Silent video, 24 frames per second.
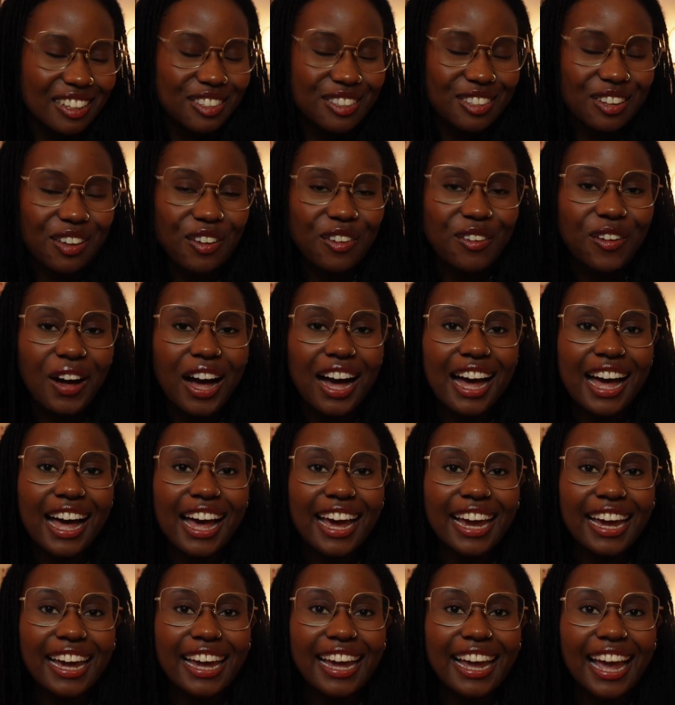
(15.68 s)
So
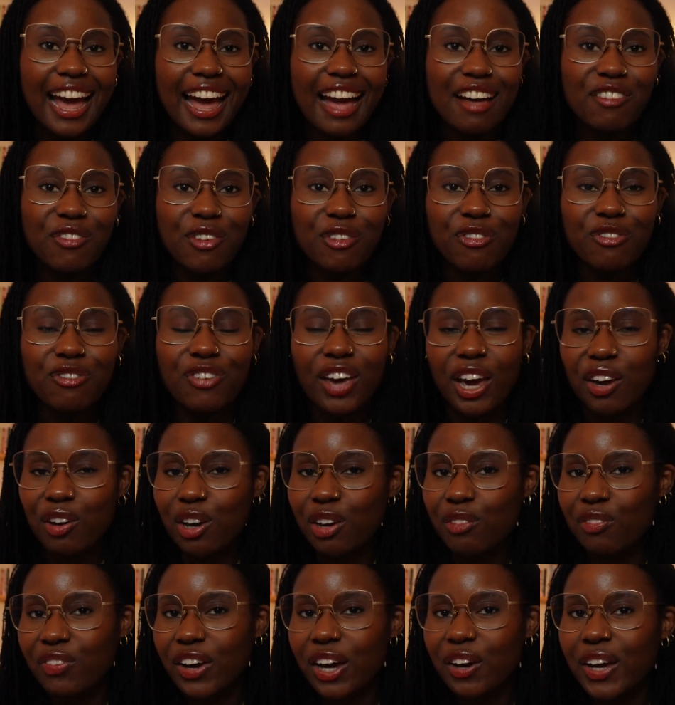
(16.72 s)
I have a
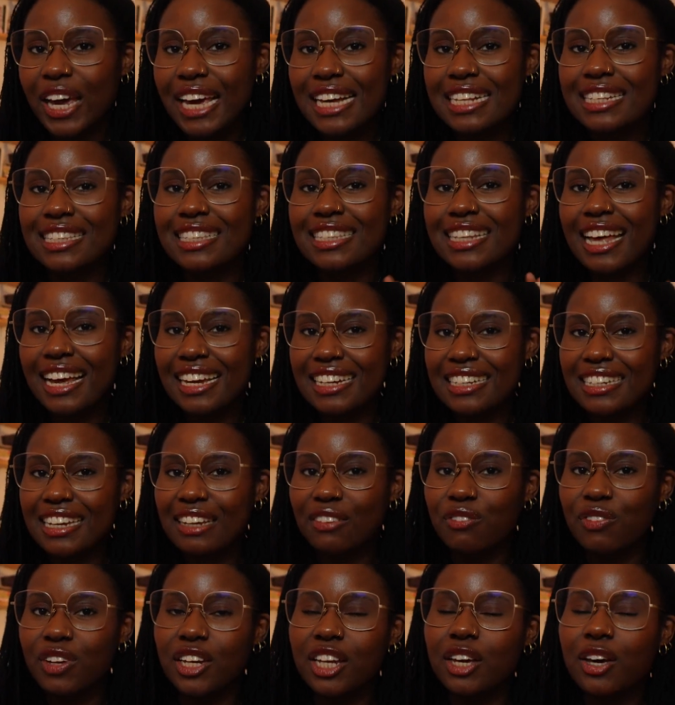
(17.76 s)
very
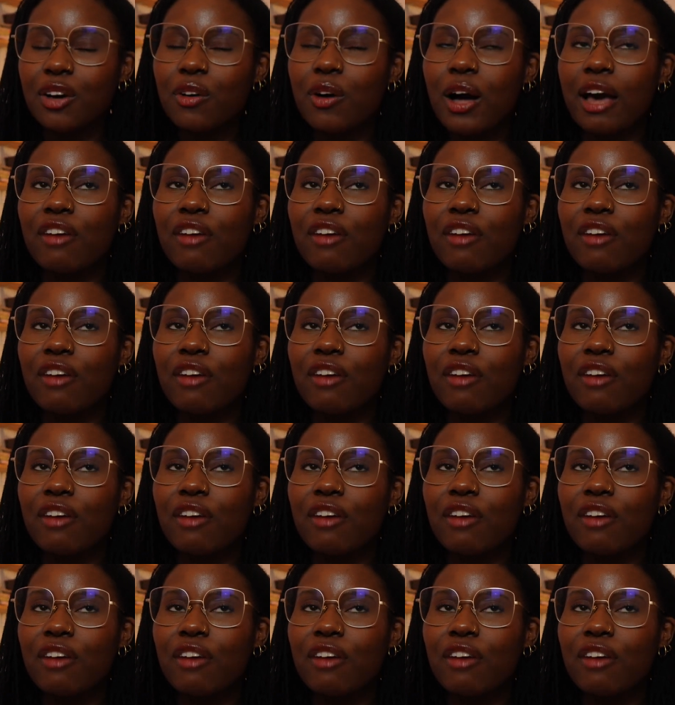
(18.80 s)
exciting video.